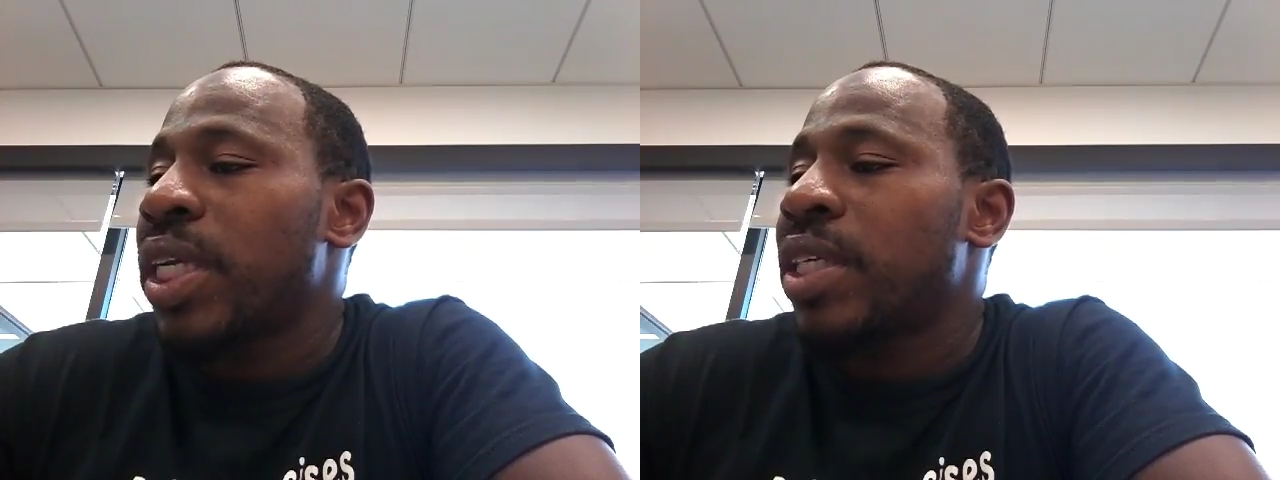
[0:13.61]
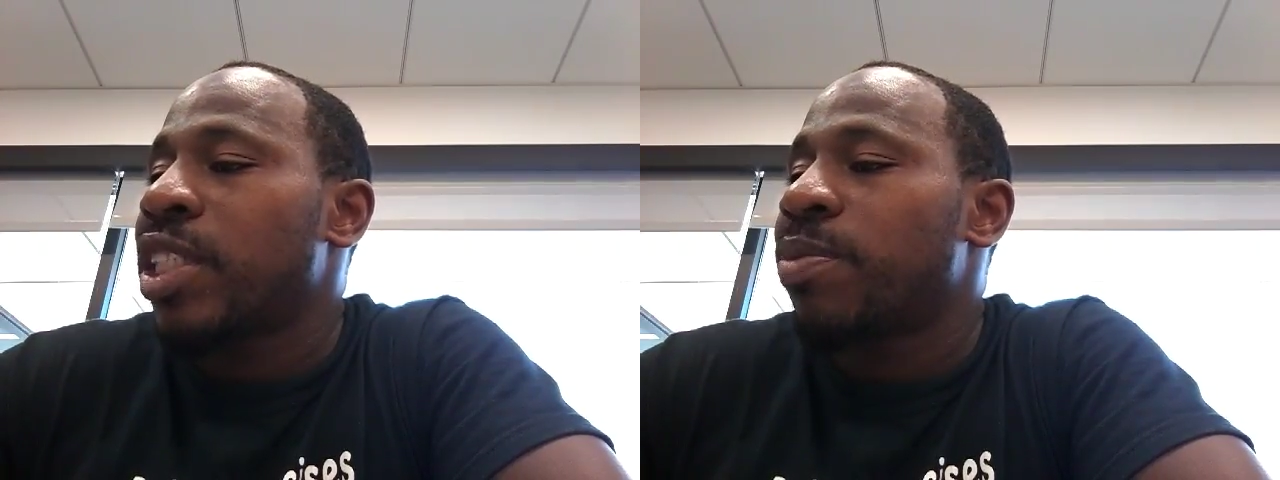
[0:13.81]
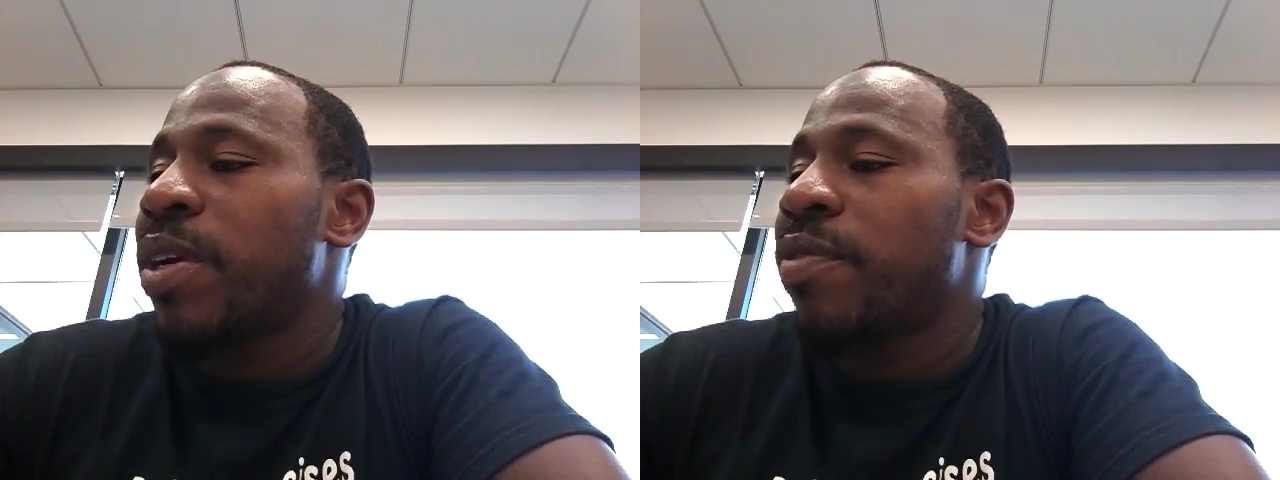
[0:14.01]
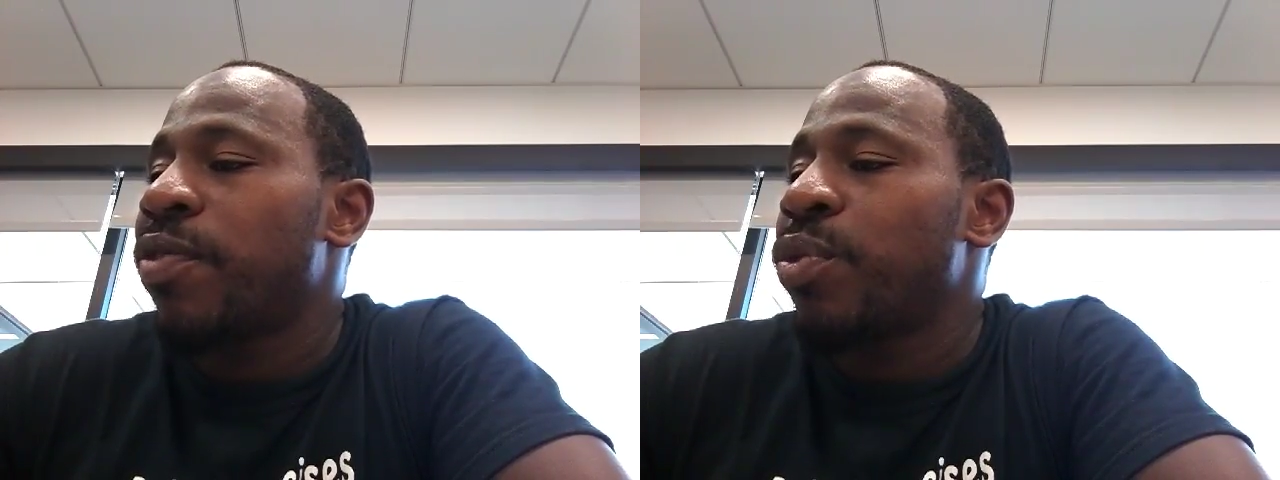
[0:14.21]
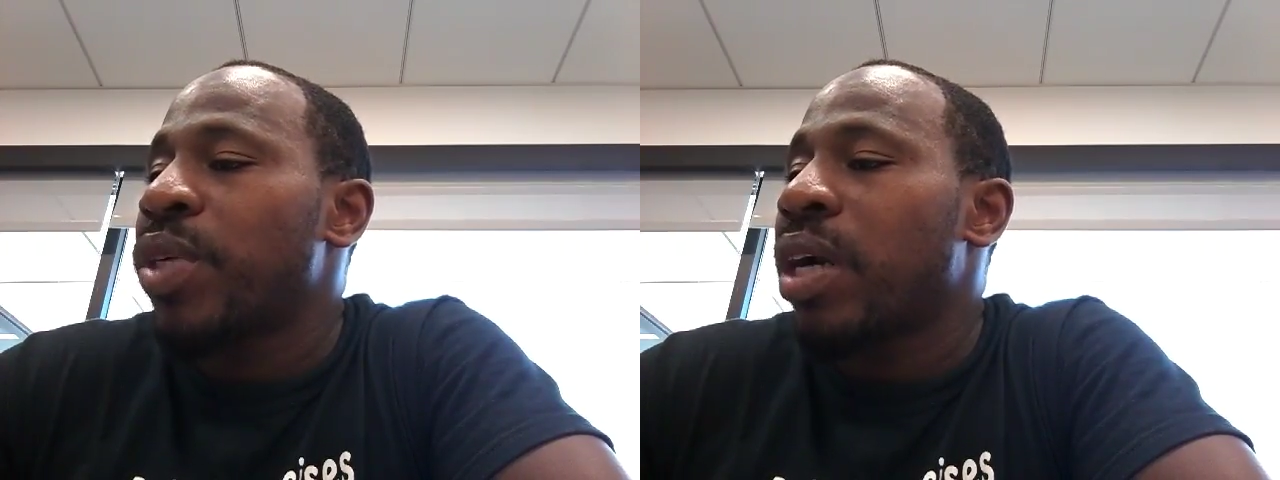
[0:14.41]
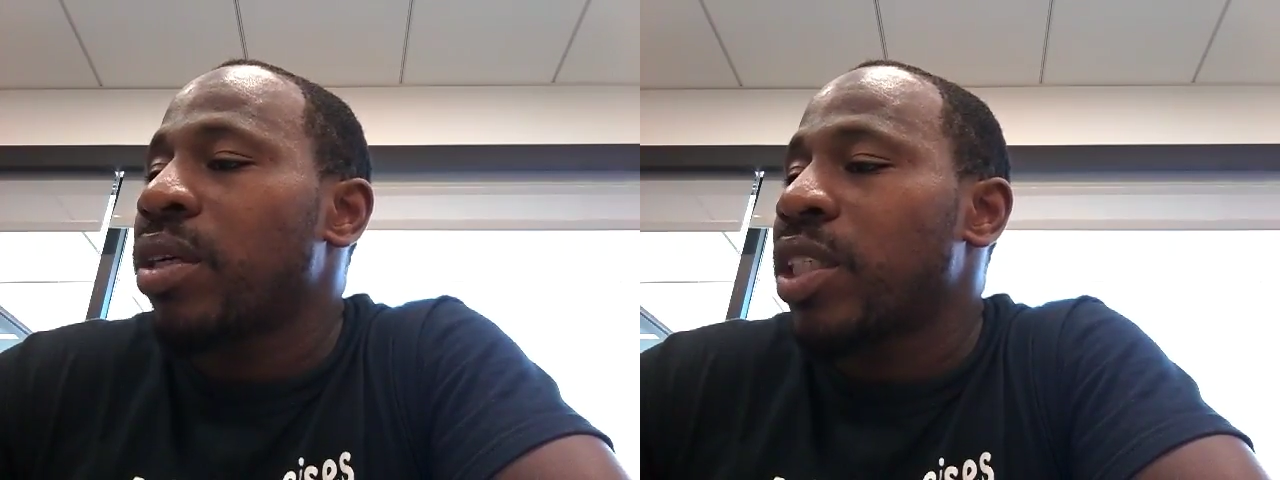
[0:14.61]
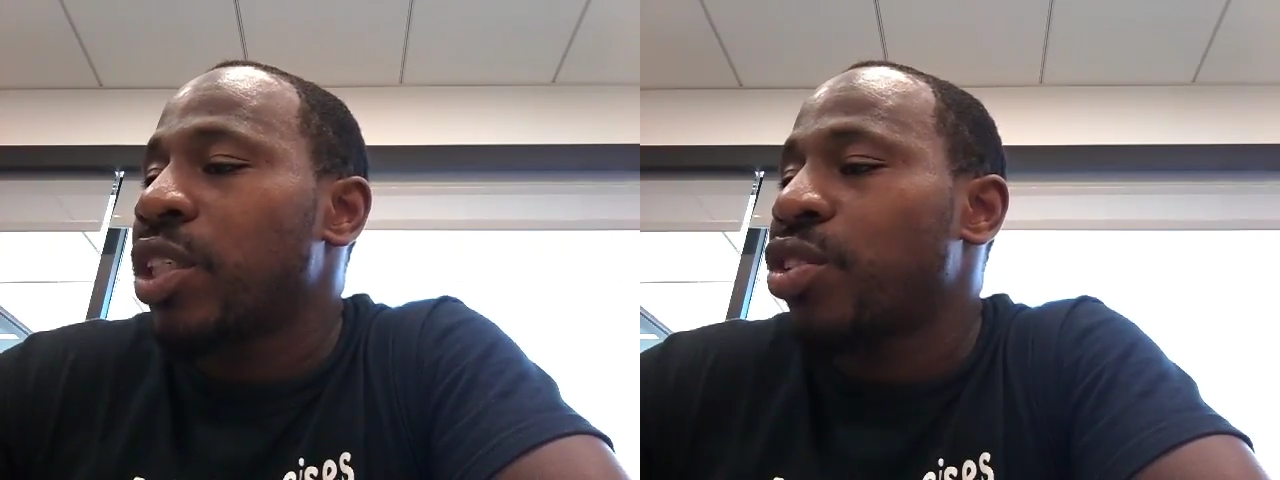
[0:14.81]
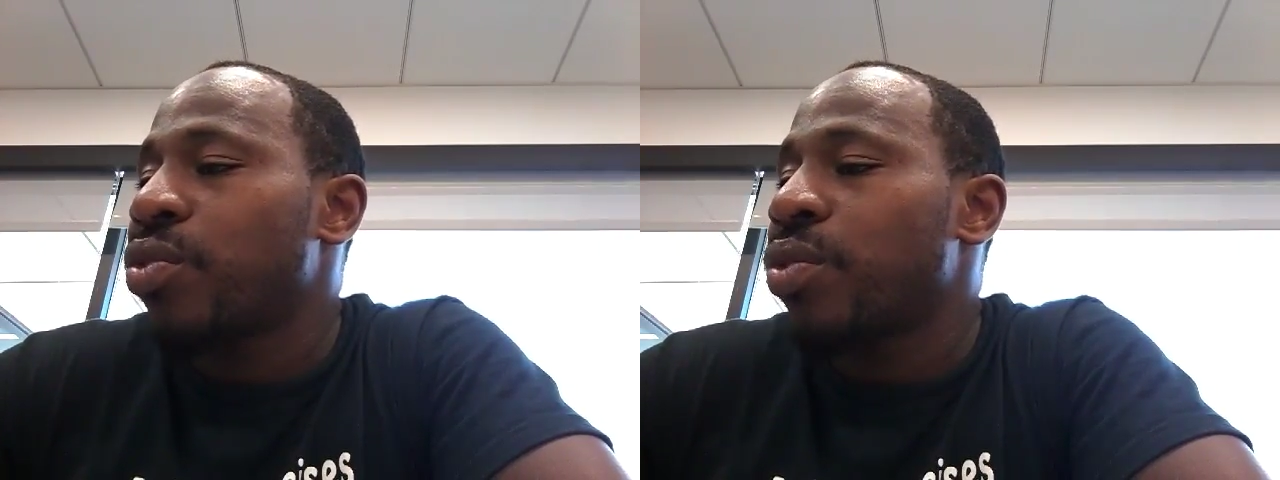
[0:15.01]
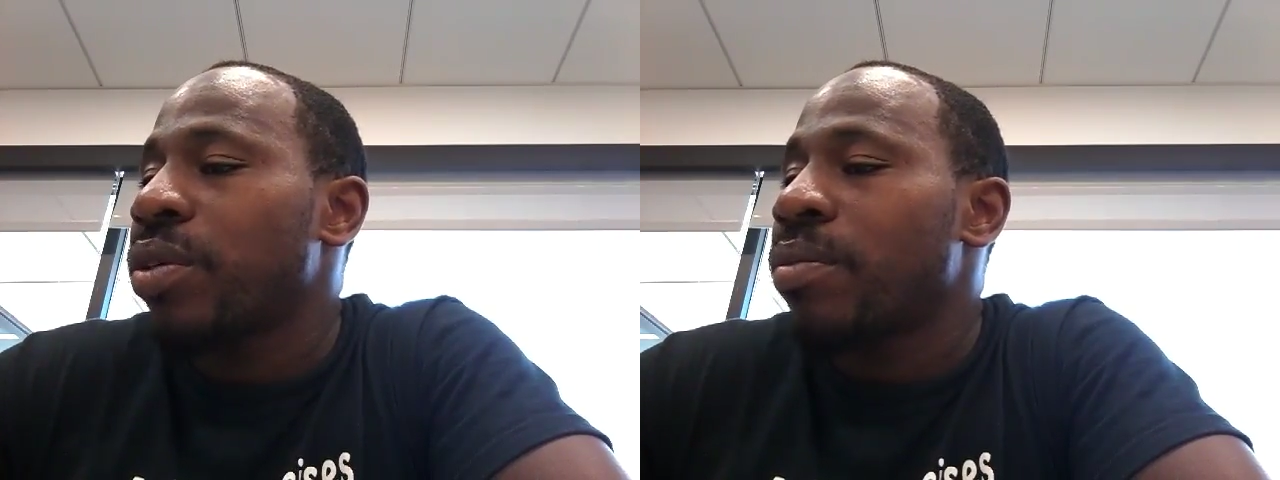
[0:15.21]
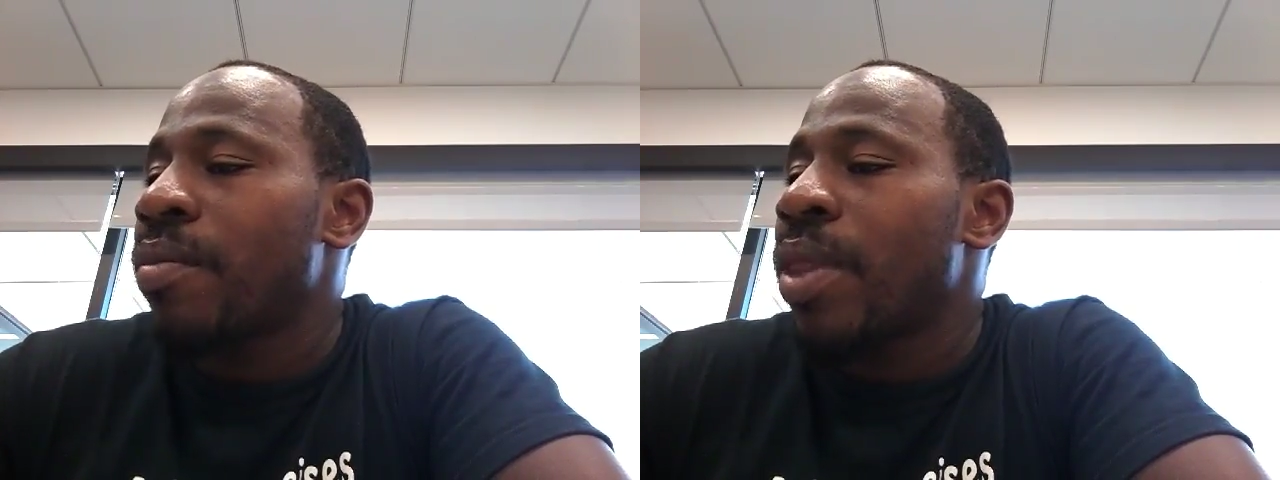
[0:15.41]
then spent a few dollars in the store.